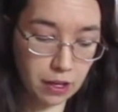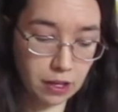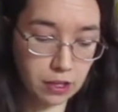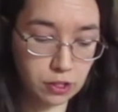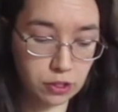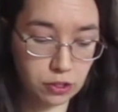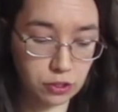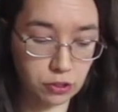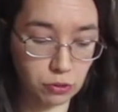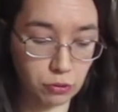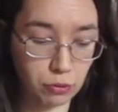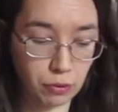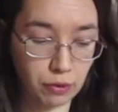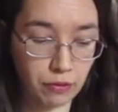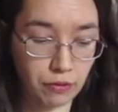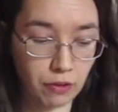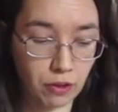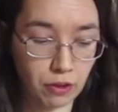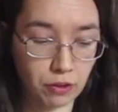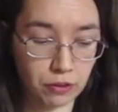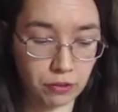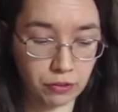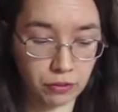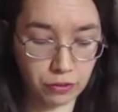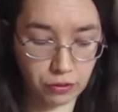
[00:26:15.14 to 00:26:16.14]
So we've
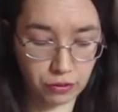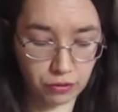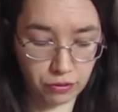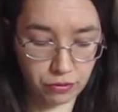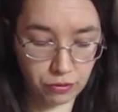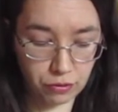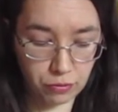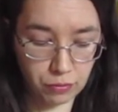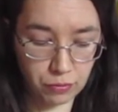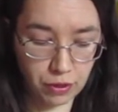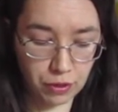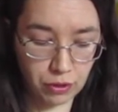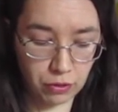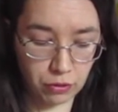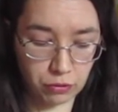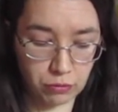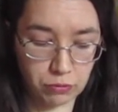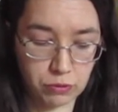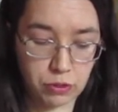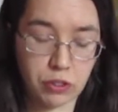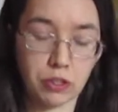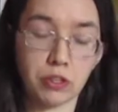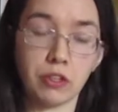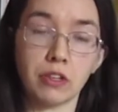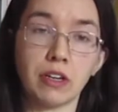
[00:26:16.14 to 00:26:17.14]
got another from the
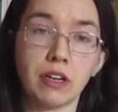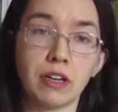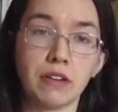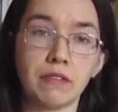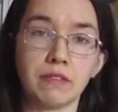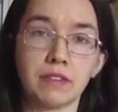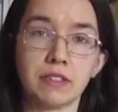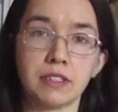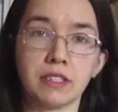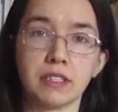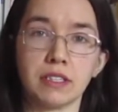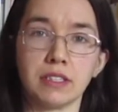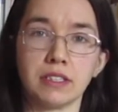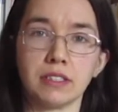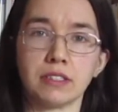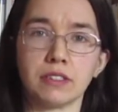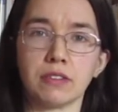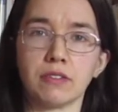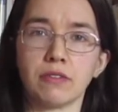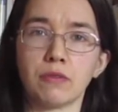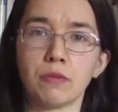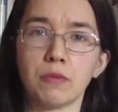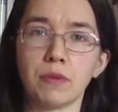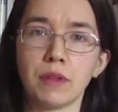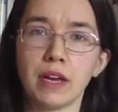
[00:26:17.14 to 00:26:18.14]
Ormskirk Advertiser
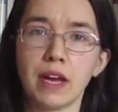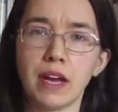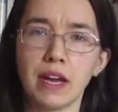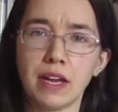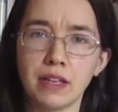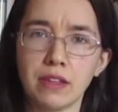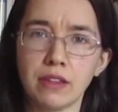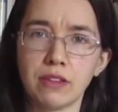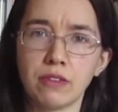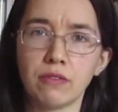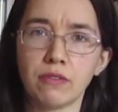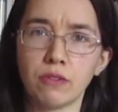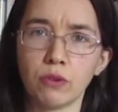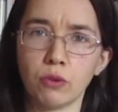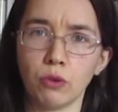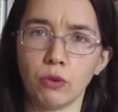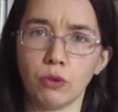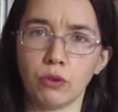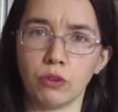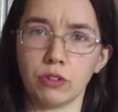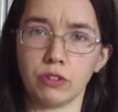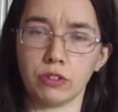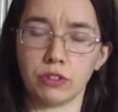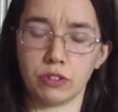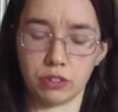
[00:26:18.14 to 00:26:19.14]
from the 8th of
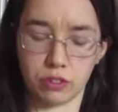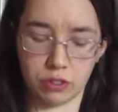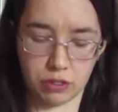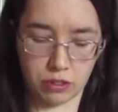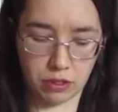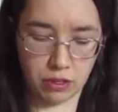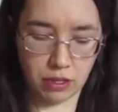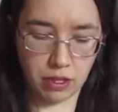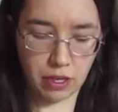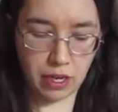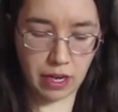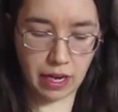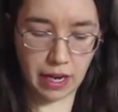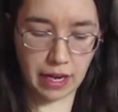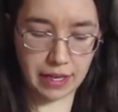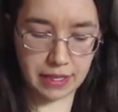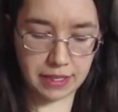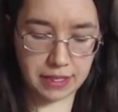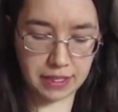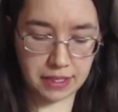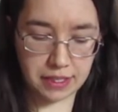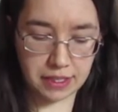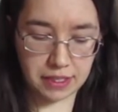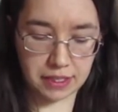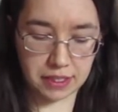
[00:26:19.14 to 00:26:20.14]
August
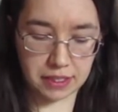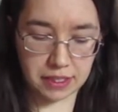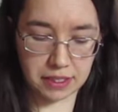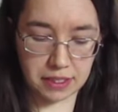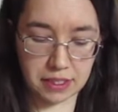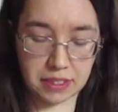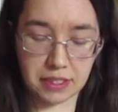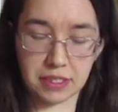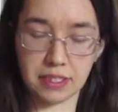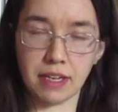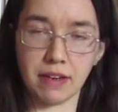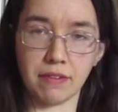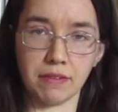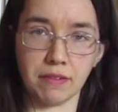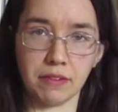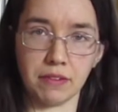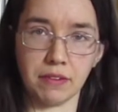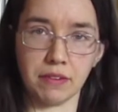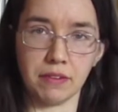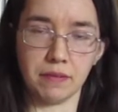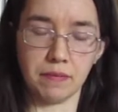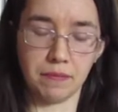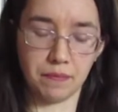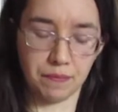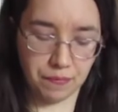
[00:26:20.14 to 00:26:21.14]
1867.
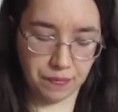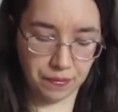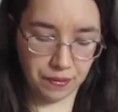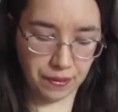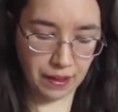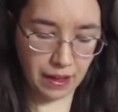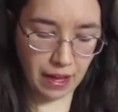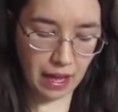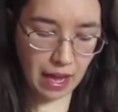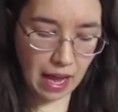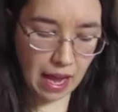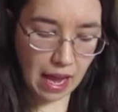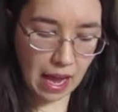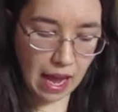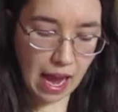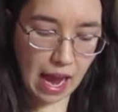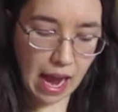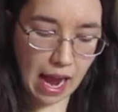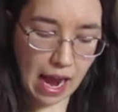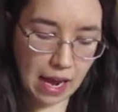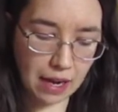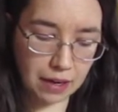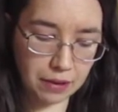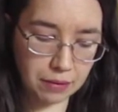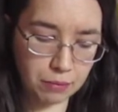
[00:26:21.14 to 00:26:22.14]

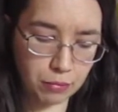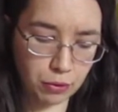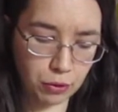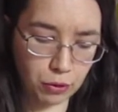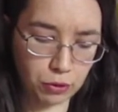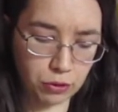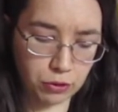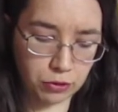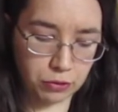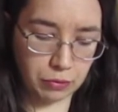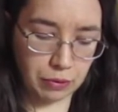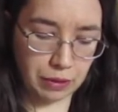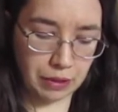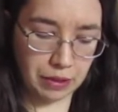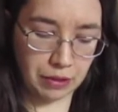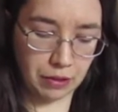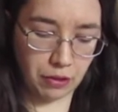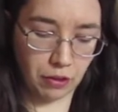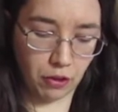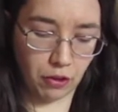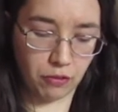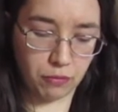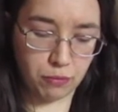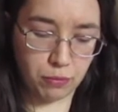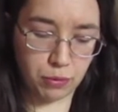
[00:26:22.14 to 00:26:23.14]
Anne Baldwin
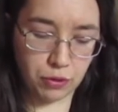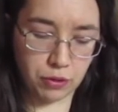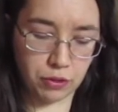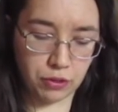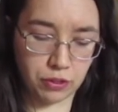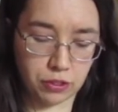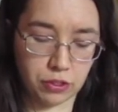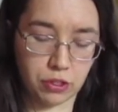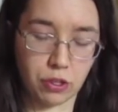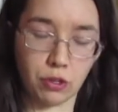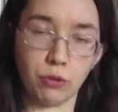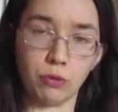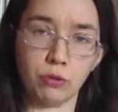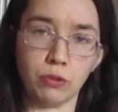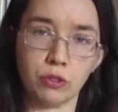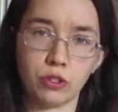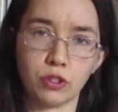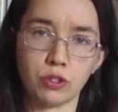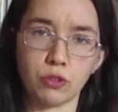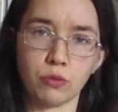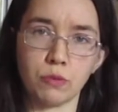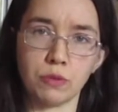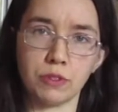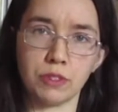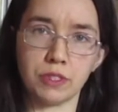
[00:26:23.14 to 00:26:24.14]
of Burscough
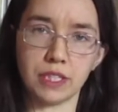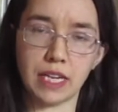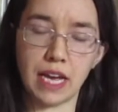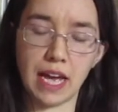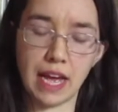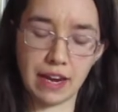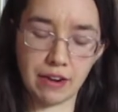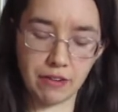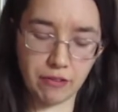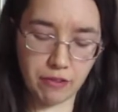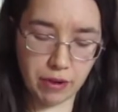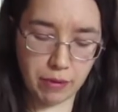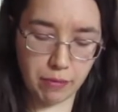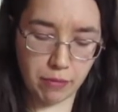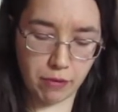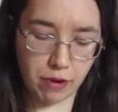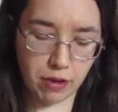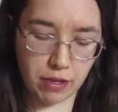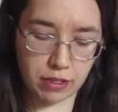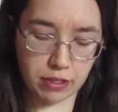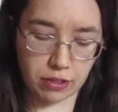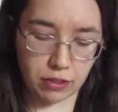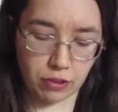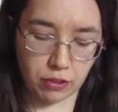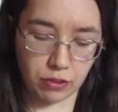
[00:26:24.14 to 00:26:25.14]
summons Henry
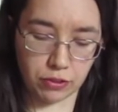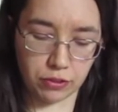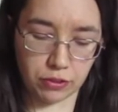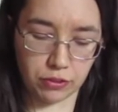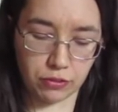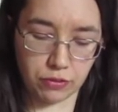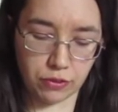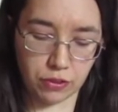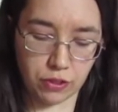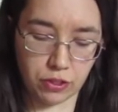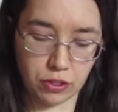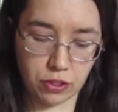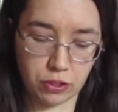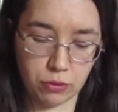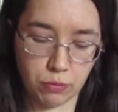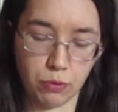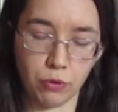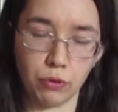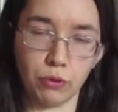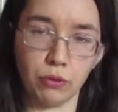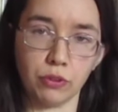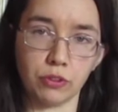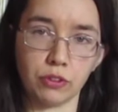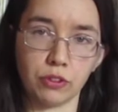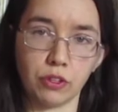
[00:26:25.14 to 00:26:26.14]
Prescott for the
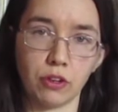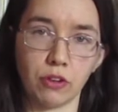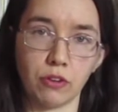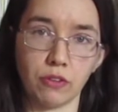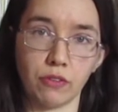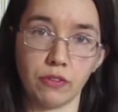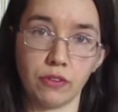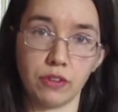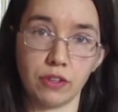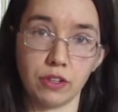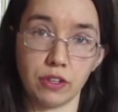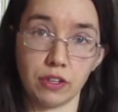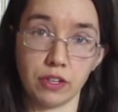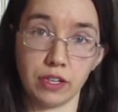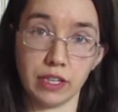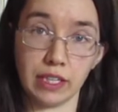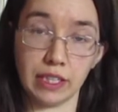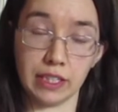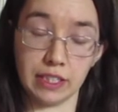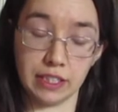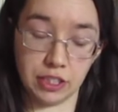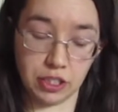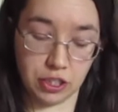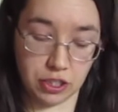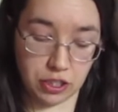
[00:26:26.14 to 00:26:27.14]
support of her
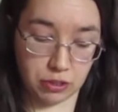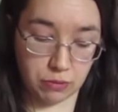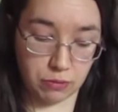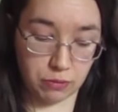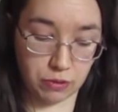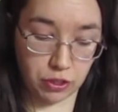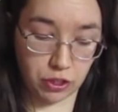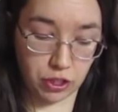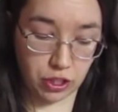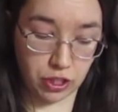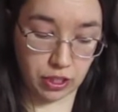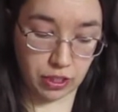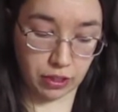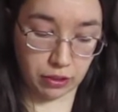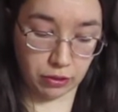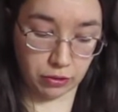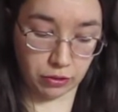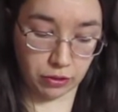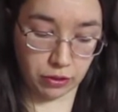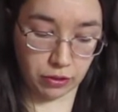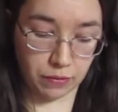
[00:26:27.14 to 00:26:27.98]
illegitimate child.